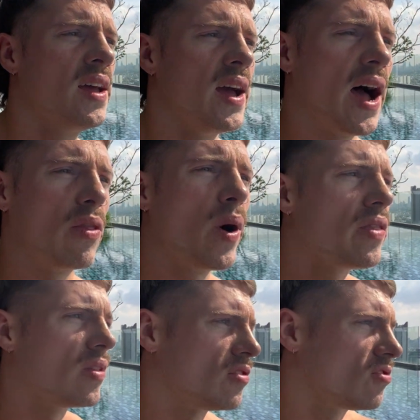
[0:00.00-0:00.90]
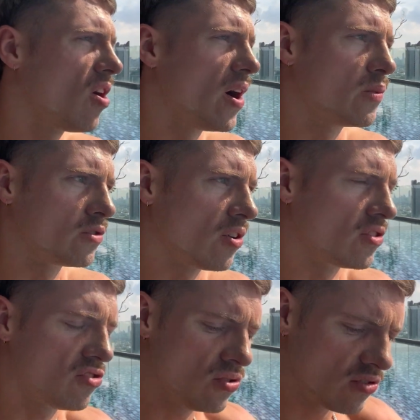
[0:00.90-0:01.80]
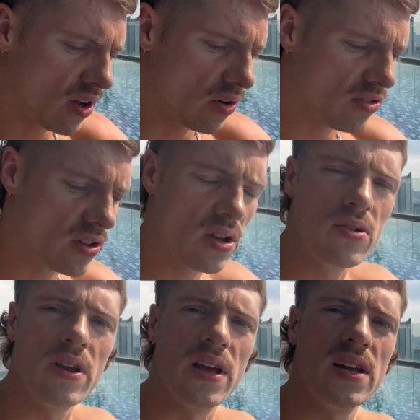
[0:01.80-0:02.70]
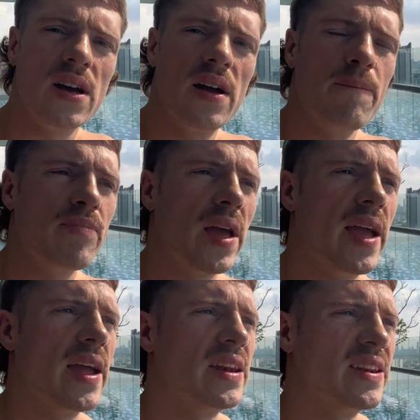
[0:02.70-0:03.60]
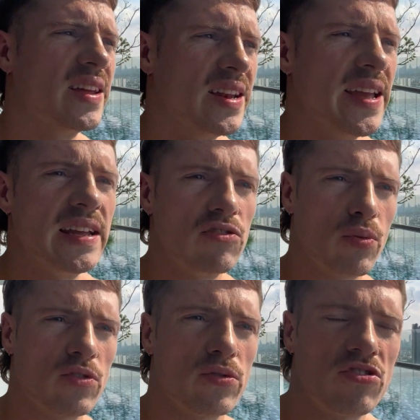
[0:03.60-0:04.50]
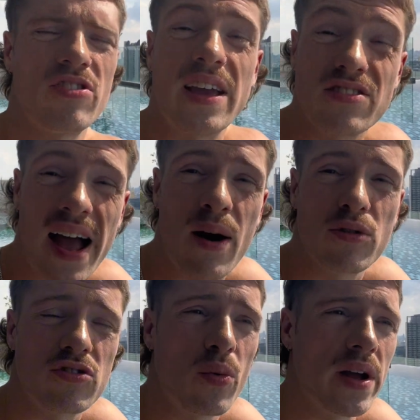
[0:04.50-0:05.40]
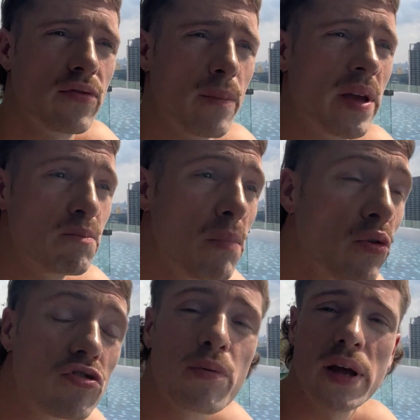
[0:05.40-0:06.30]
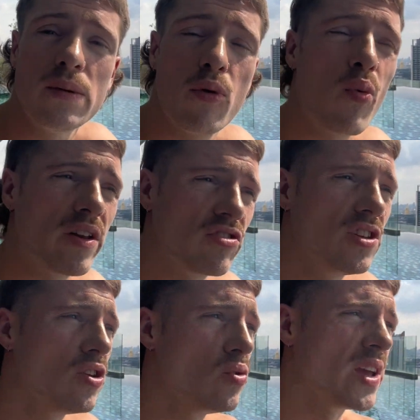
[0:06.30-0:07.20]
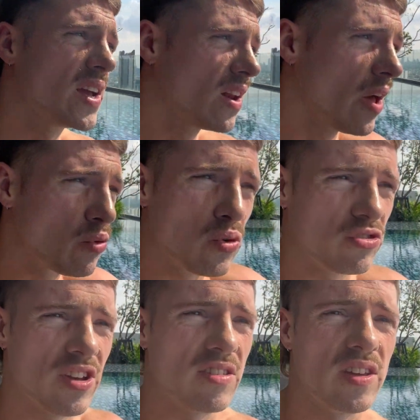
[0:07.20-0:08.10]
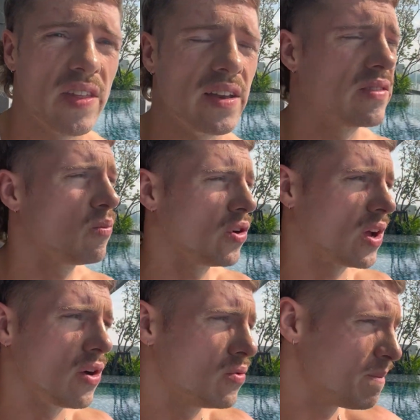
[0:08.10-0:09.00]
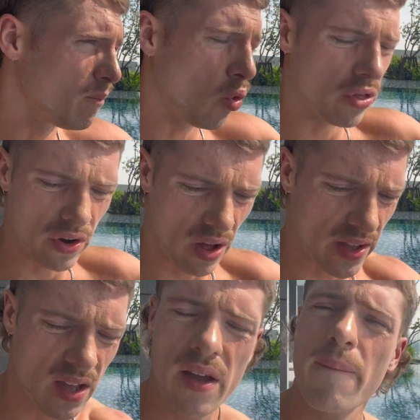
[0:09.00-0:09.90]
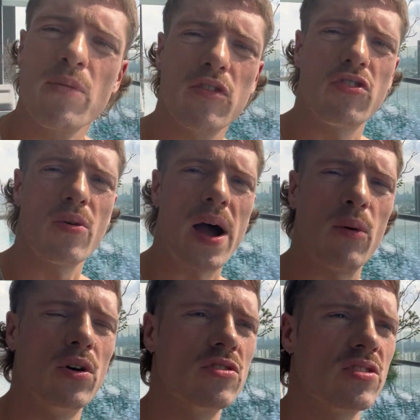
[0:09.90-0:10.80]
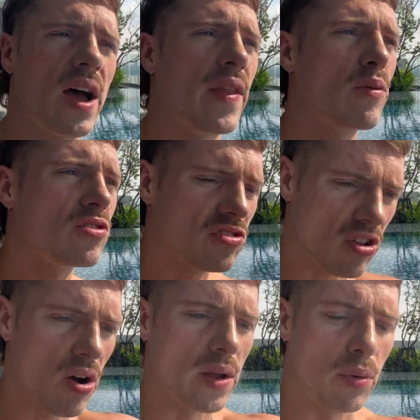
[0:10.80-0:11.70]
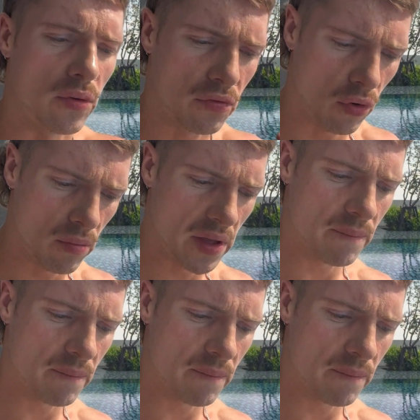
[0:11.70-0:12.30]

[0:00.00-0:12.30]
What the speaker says: And the way that this started was that I chose to go to uni in Leeds, which was 6 hours away from me. Most people went to uni in a local city. They didn't want to go more than like 2 hours. And that was the starting point for me.